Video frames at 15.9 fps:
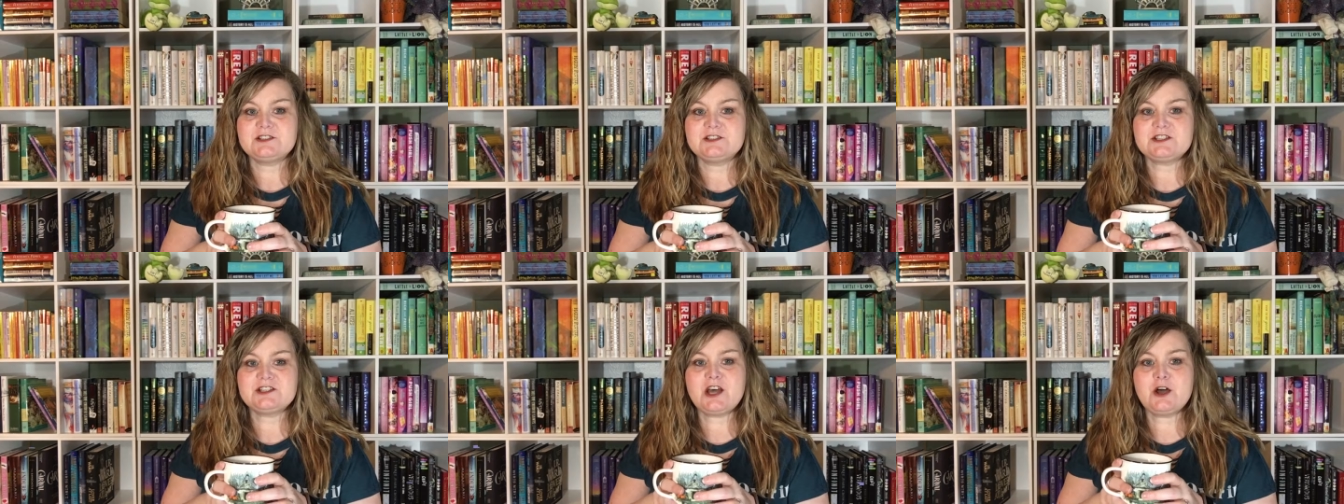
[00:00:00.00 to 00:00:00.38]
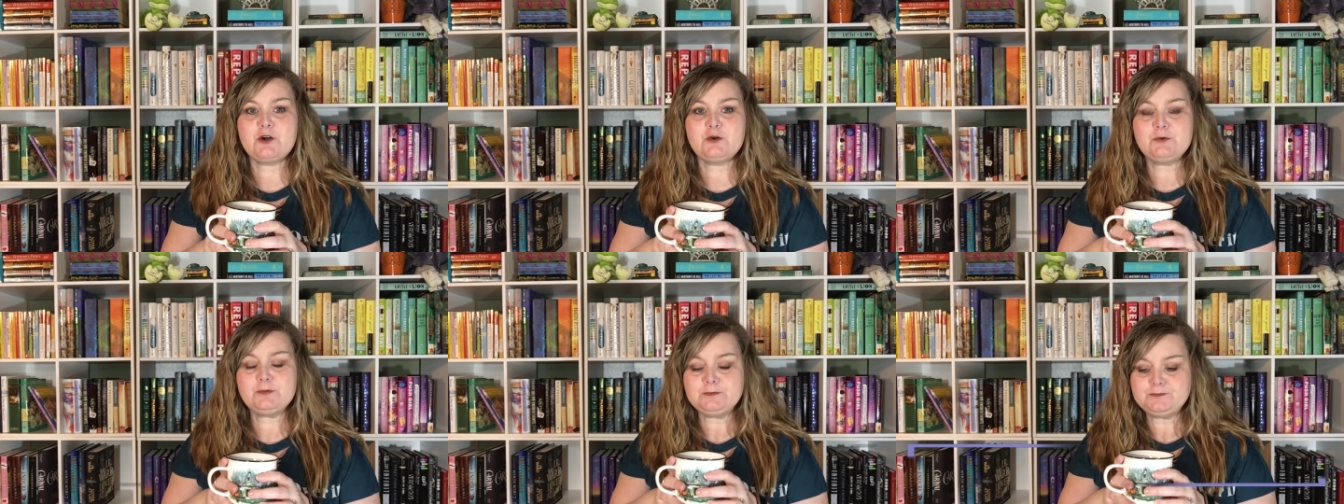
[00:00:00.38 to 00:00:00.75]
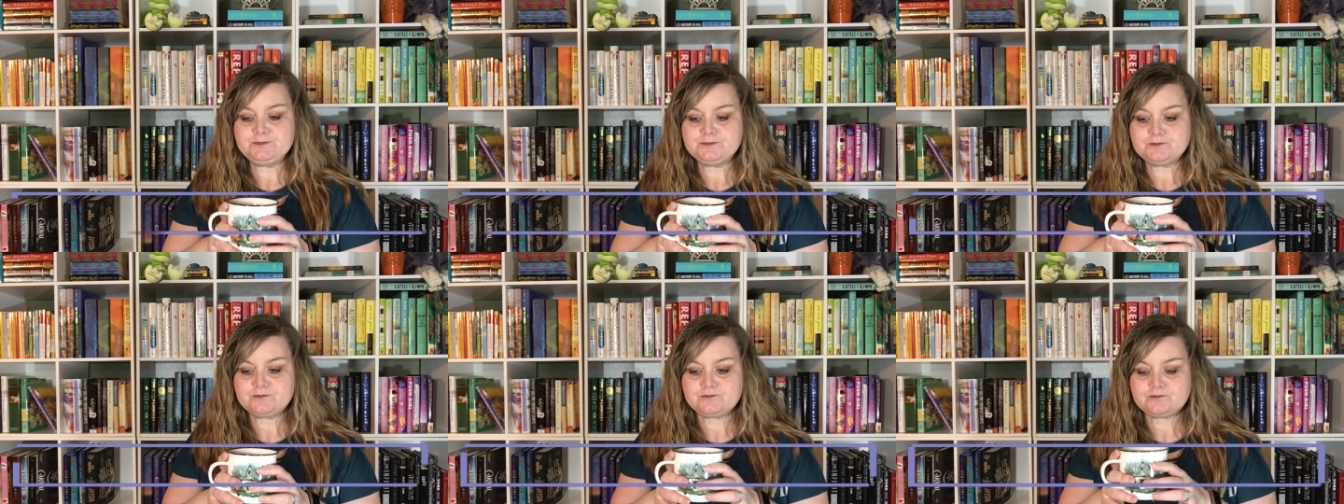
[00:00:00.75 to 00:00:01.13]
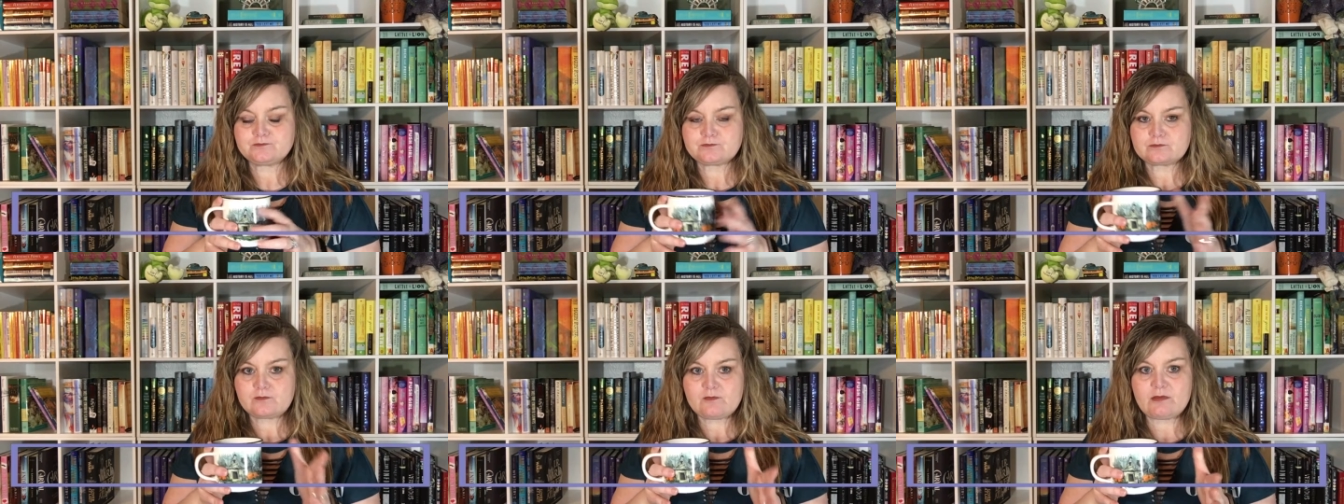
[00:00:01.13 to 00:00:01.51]
So
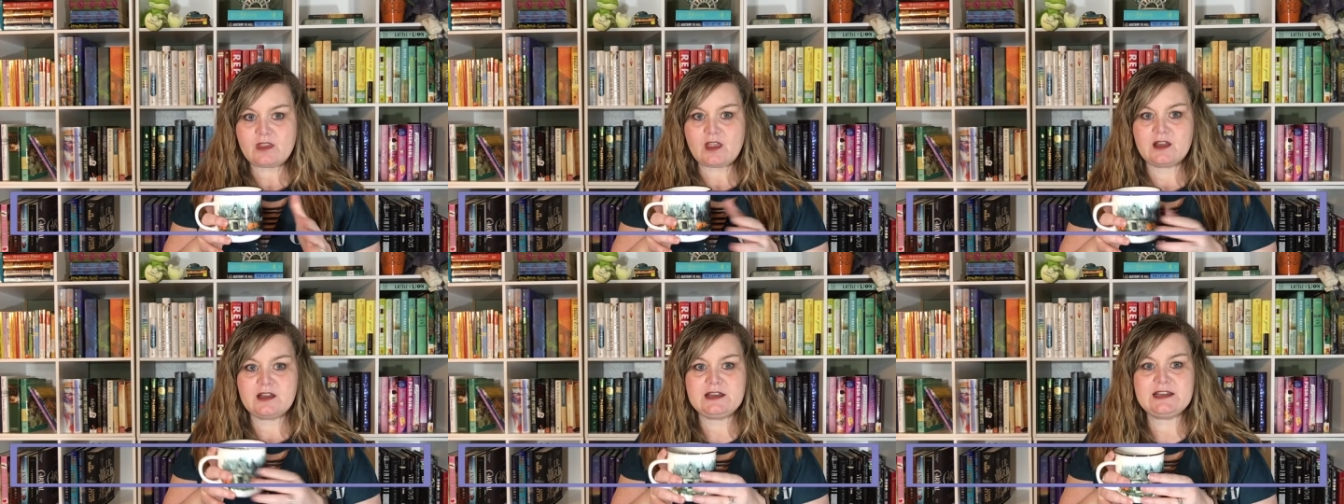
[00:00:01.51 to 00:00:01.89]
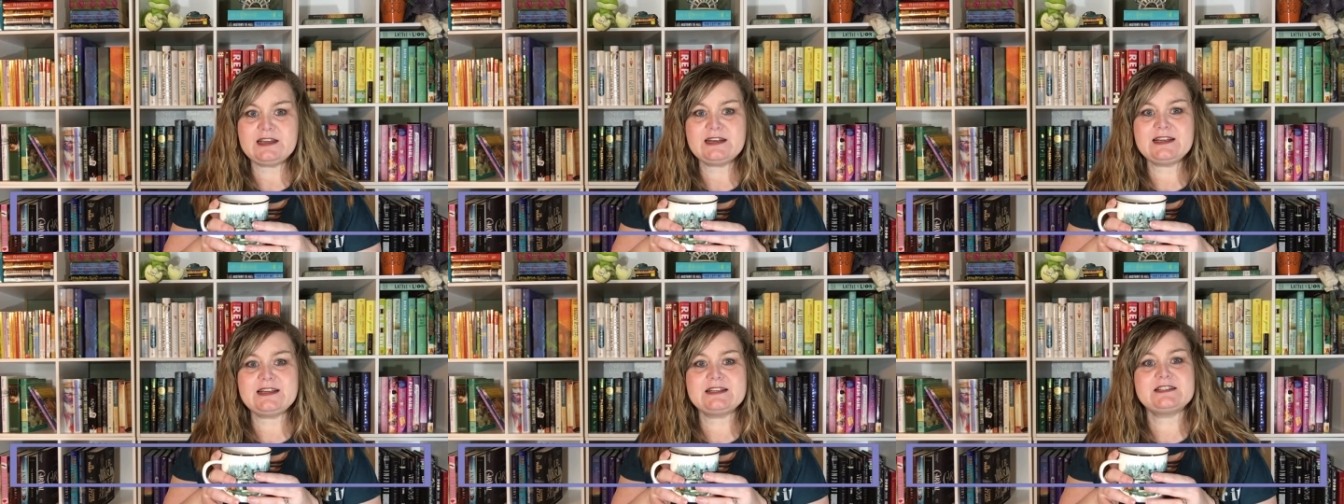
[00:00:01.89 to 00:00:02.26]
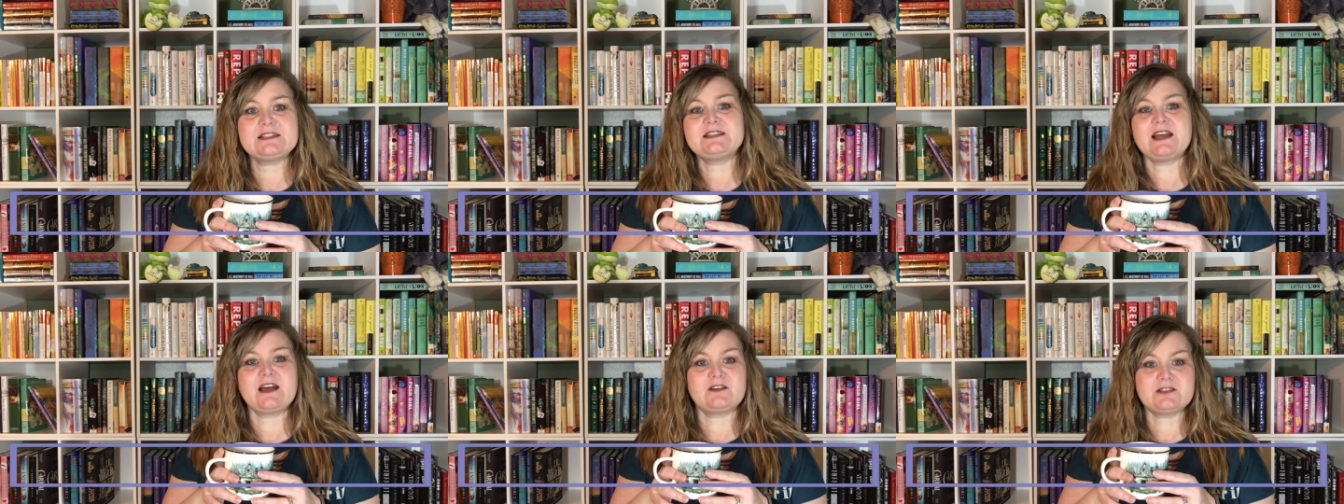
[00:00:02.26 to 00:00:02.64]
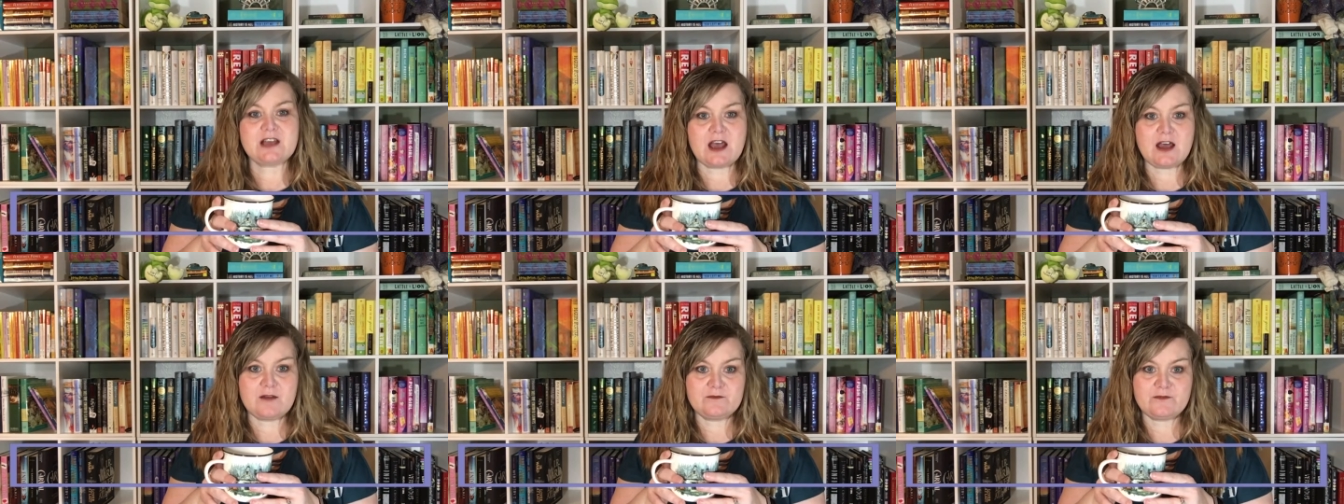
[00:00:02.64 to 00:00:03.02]
it is now
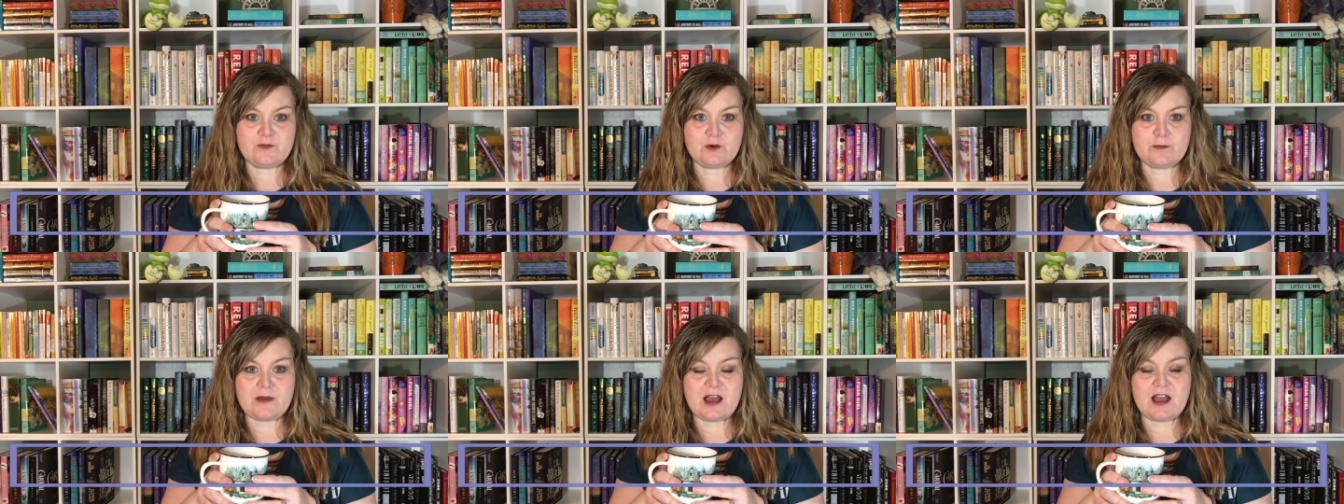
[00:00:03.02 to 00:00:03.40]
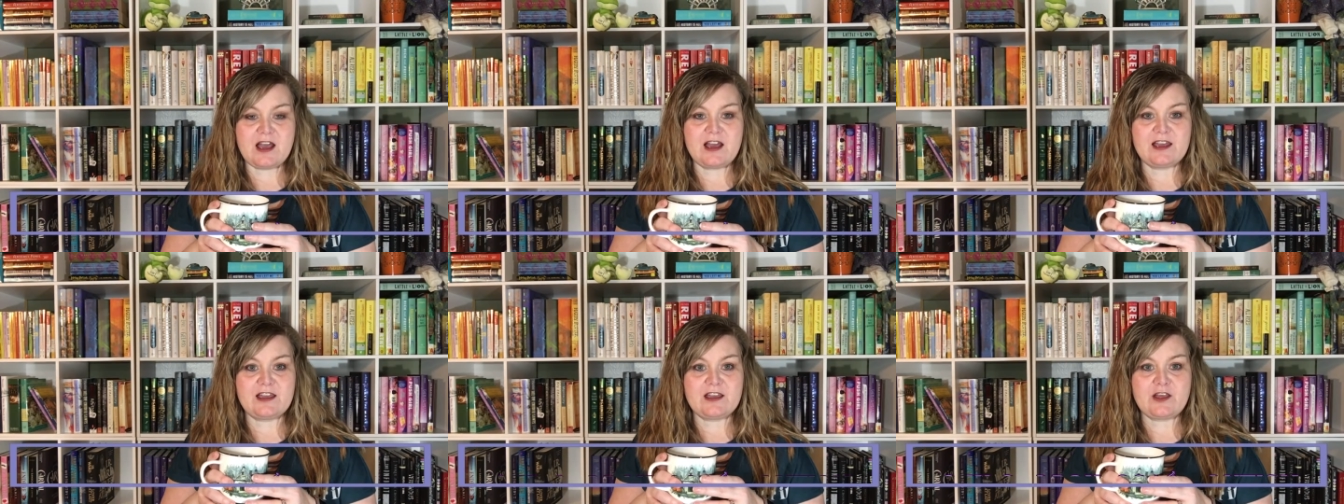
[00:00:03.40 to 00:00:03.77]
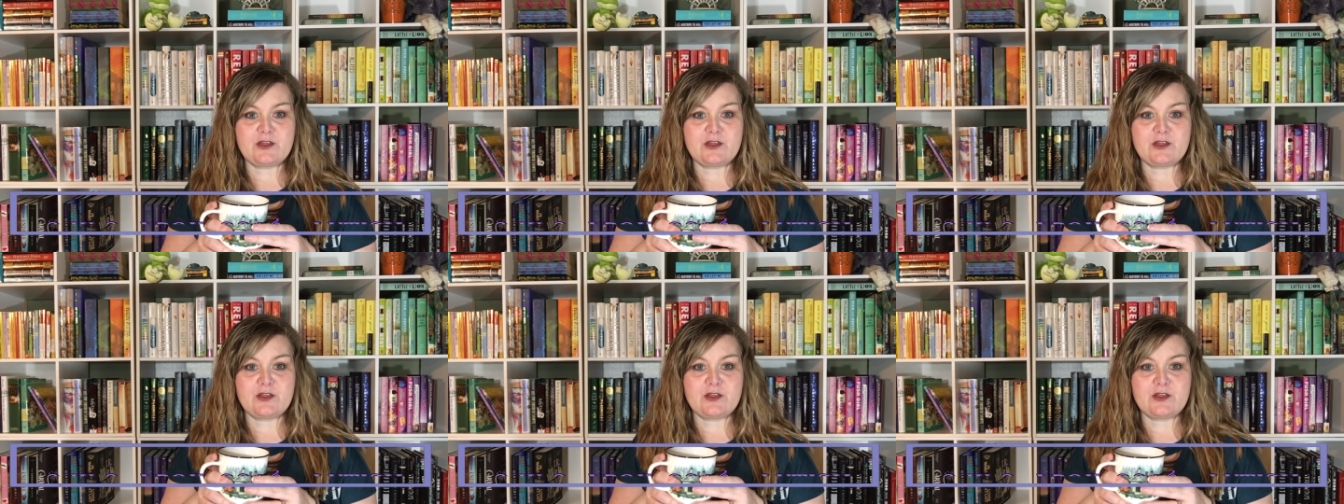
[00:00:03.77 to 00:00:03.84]
time for my